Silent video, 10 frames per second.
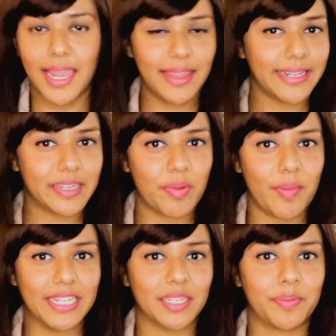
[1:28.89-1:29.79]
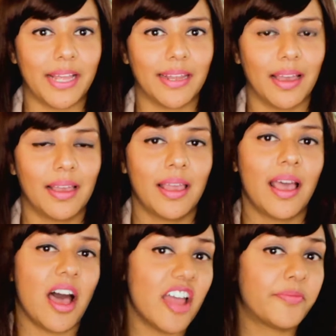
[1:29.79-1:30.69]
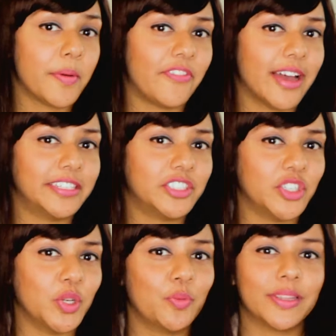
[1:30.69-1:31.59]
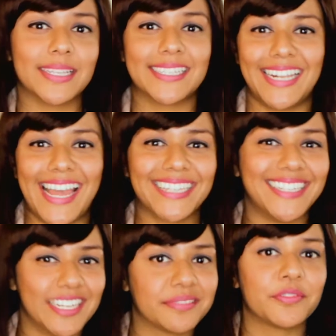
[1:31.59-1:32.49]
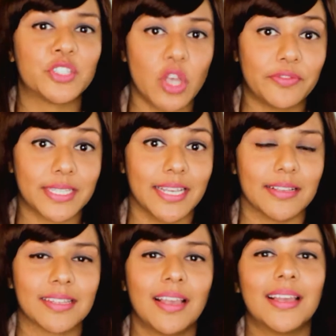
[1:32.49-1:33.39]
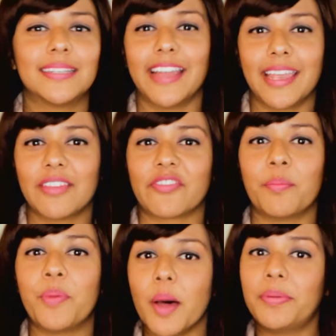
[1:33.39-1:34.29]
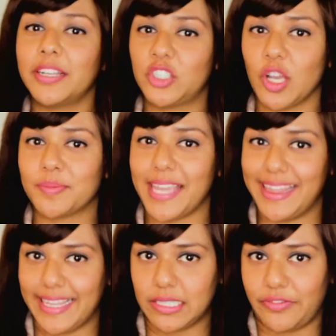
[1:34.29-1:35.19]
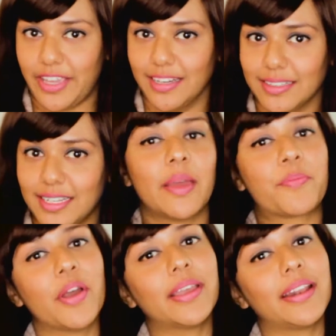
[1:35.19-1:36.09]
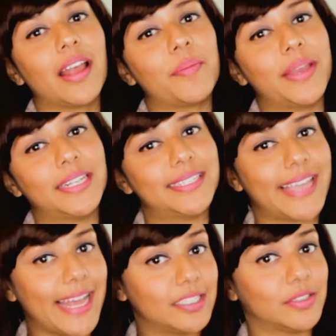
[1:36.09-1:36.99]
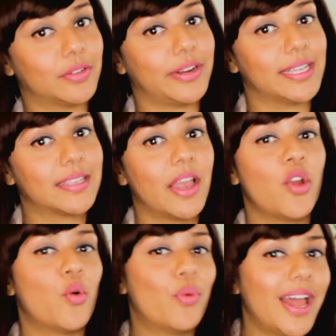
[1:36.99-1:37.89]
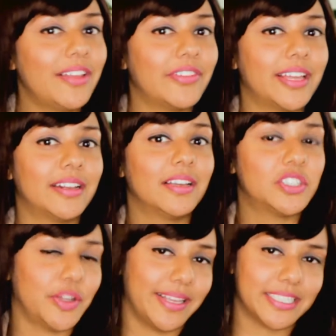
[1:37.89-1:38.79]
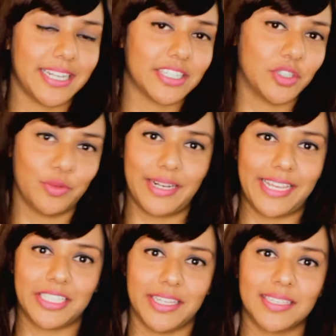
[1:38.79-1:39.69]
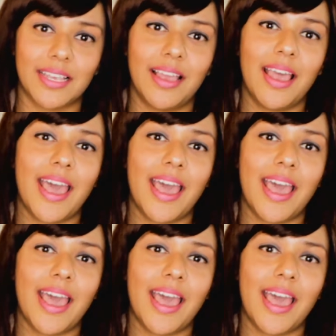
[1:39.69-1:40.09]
In the Diplomatic Planner, I've provided you with a select list of soft skills taken from popular jobs in this field. They're broken up into categories relevant to international relations.